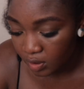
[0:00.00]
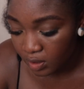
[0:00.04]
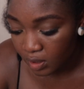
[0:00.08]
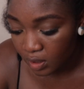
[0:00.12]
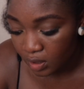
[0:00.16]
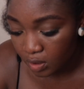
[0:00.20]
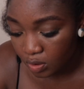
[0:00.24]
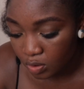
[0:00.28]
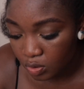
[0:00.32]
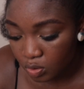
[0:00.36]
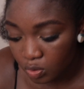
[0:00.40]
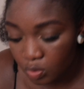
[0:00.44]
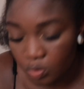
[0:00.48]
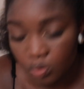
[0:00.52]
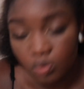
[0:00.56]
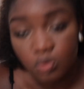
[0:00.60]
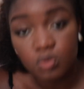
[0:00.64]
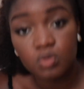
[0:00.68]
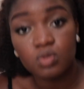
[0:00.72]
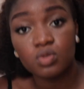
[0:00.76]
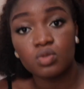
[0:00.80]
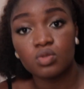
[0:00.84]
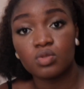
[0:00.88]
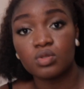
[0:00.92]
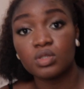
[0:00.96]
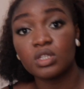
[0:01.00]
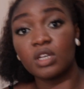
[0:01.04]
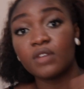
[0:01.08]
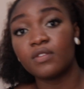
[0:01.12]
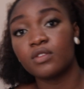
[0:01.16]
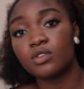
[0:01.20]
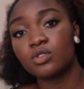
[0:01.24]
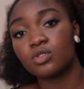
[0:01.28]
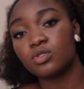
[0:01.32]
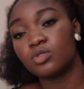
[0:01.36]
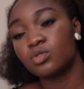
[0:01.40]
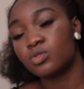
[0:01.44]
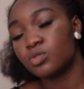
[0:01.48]
day 2 to
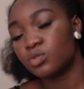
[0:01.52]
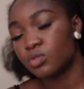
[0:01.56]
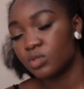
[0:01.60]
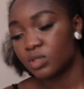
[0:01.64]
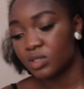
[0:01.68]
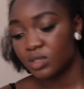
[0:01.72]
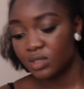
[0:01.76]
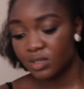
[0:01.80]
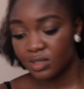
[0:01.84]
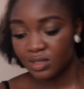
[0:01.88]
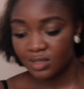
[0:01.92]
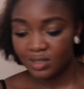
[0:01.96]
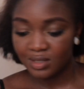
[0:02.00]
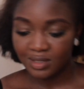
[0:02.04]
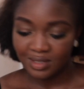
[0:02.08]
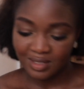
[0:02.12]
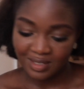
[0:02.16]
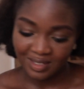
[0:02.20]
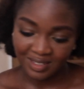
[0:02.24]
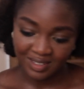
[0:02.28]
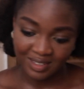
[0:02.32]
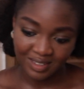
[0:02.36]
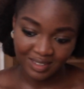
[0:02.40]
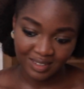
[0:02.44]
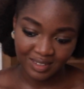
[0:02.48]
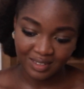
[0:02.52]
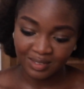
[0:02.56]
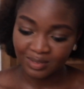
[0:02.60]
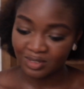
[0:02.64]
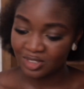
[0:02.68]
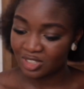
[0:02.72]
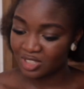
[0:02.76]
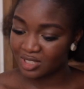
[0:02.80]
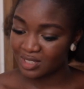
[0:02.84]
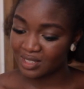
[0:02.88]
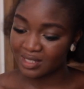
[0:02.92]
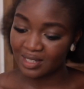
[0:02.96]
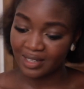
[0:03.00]
72 cedis
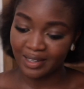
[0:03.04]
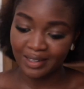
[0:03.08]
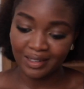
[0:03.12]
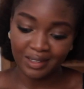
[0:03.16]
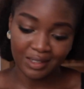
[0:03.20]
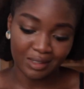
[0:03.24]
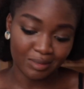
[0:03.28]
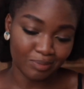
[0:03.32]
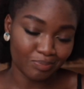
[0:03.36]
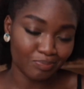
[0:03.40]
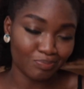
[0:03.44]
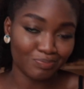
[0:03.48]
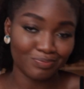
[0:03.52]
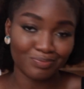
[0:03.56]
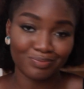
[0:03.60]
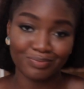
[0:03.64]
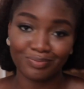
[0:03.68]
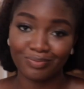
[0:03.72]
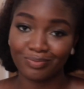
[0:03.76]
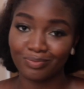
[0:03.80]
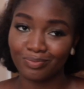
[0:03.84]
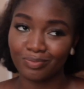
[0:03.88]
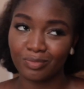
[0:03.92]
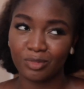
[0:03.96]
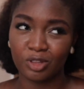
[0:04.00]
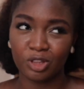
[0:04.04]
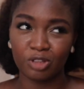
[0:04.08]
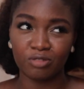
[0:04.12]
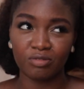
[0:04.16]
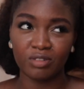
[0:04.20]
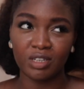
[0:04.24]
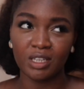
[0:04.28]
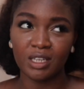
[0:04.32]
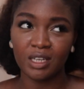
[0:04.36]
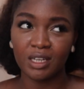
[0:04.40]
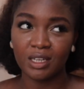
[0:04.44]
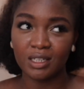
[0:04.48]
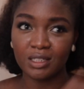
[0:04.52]
which is like
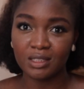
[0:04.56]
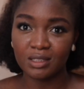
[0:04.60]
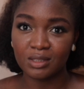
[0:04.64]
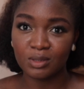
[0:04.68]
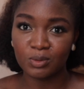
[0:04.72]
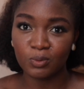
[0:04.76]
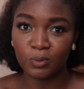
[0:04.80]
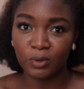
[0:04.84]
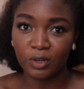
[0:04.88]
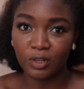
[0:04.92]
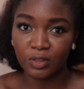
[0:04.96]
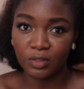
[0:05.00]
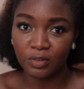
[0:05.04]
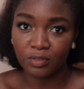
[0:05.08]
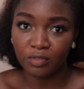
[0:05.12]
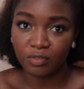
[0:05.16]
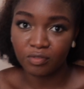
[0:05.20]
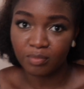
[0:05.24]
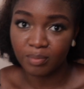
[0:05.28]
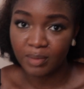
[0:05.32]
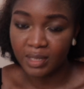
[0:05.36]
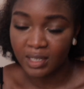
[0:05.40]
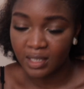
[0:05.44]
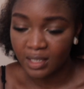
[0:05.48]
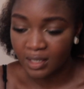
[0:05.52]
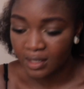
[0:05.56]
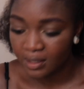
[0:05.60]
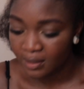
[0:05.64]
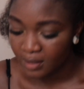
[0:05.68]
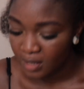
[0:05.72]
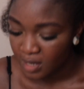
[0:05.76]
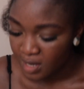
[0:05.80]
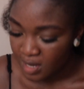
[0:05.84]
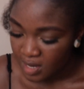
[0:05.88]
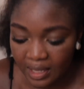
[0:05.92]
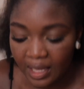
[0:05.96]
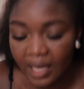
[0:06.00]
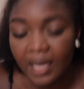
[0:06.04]
3 days worth of money.
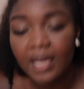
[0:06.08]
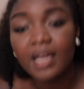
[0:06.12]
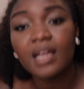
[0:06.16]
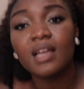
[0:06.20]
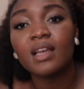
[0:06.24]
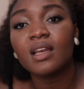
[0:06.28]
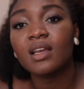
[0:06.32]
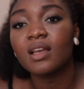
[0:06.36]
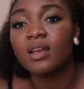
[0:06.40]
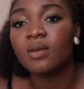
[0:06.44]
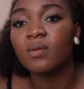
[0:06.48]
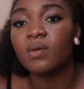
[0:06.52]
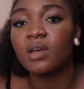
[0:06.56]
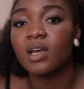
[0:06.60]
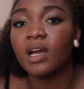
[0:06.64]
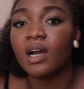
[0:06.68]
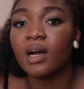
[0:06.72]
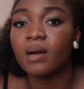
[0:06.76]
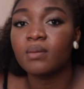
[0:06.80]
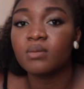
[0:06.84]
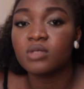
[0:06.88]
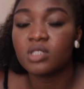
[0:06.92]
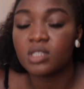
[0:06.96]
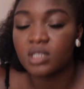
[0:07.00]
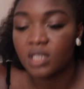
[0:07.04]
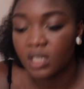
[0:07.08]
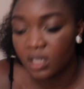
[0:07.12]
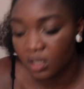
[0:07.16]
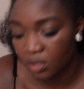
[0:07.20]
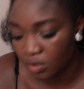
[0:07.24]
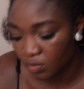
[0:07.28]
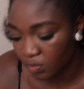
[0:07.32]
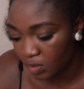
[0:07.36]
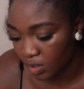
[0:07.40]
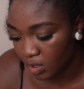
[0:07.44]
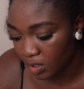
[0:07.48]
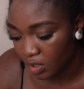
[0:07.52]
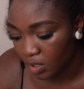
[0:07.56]
Then we come to day
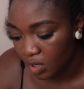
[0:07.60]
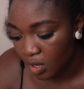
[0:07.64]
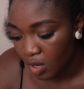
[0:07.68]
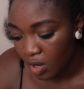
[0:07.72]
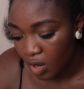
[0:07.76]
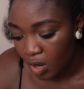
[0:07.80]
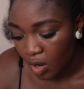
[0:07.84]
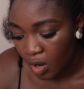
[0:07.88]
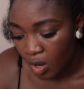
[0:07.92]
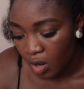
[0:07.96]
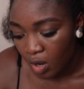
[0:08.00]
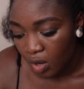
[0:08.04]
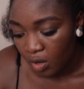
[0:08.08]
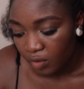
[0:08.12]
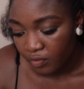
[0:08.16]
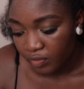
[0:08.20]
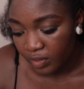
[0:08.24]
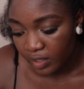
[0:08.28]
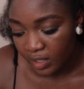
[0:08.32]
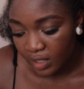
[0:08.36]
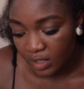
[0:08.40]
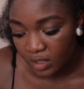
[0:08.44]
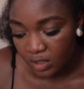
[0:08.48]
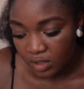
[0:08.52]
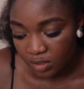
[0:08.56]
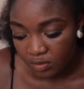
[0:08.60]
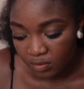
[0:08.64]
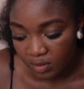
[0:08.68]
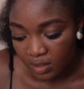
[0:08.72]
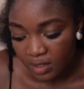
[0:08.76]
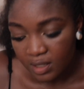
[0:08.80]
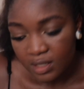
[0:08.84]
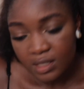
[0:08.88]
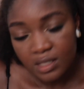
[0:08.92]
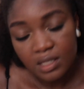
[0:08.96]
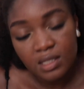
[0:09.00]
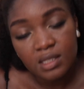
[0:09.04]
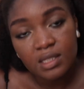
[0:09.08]
3. For day
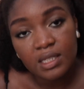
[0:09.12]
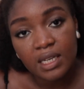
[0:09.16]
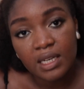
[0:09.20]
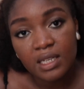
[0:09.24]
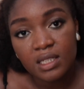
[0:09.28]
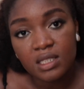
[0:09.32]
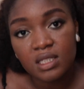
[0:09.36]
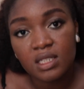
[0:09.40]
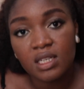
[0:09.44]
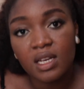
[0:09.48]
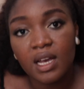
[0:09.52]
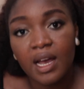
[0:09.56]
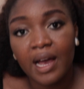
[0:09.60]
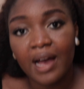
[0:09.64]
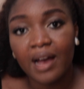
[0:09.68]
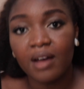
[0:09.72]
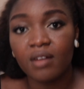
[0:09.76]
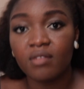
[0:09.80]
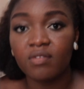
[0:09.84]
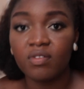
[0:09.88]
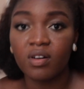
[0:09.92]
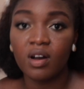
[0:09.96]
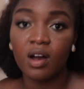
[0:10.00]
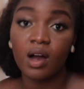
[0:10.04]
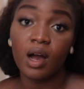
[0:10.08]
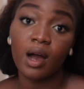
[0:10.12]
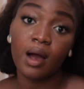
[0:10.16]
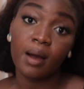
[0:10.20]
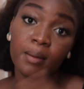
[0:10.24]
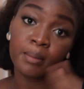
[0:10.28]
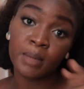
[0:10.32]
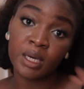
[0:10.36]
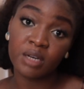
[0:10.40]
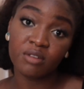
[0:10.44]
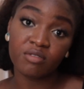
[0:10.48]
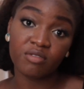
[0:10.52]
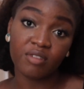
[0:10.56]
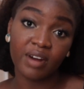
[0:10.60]
3, since I didn't have
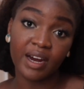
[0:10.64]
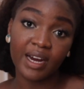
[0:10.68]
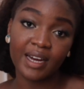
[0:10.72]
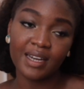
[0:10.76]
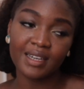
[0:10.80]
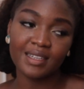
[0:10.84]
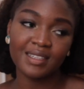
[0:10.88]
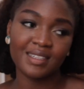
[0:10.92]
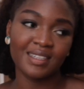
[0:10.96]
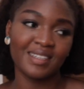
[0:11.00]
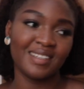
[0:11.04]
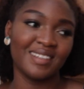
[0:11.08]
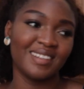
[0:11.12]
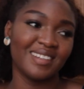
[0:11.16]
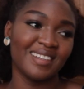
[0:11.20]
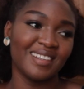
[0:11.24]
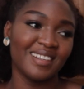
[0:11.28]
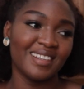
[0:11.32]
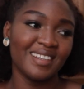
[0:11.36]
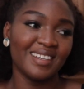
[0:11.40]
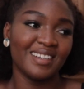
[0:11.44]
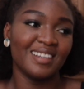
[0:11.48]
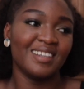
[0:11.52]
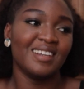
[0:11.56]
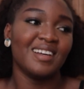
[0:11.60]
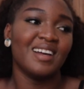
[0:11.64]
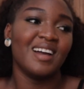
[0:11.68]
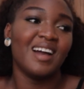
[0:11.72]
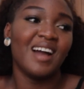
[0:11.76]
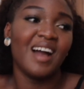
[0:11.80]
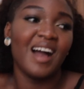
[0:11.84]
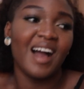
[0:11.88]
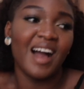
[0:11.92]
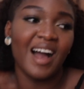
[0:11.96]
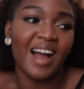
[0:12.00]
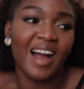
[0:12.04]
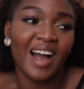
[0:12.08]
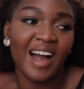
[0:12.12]
my ride,
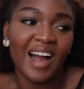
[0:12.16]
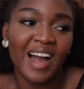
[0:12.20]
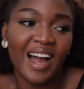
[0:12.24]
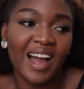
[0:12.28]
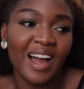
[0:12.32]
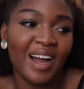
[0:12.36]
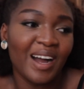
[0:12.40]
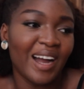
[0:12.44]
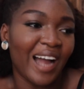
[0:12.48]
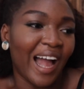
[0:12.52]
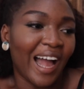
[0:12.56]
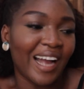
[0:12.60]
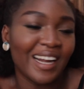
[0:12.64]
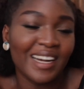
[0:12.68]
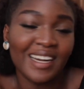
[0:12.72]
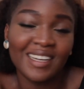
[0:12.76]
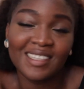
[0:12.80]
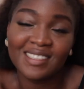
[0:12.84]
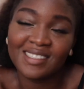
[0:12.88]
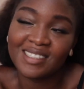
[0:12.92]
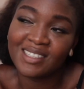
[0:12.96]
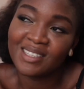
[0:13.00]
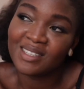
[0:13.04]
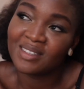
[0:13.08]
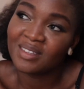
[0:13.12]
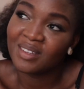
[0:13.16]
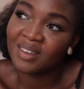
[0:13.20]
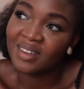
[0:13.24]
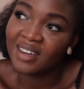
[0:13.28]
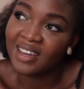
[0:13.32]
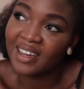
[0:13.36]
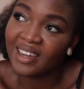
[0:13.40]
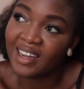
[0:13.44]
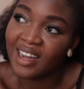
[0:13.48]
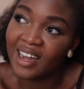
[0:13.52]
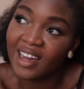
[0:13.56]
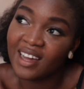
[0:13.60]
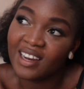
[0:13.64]
I honestly thought
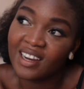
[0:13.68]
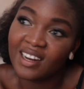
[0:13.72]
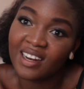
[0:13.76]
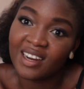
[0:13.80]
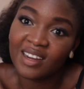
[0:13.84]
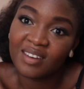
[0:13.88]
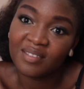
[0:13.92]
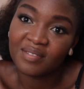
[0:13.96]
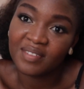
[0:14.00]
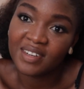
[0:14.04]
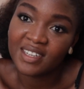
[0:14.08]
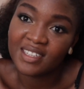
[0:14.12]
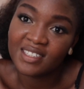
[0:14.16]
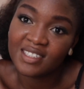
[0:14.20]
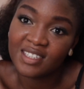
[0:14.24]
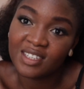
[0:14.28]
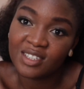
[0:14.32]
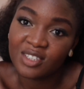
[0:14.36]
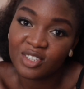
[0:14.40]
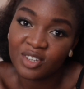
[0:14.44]
like I had an advantage,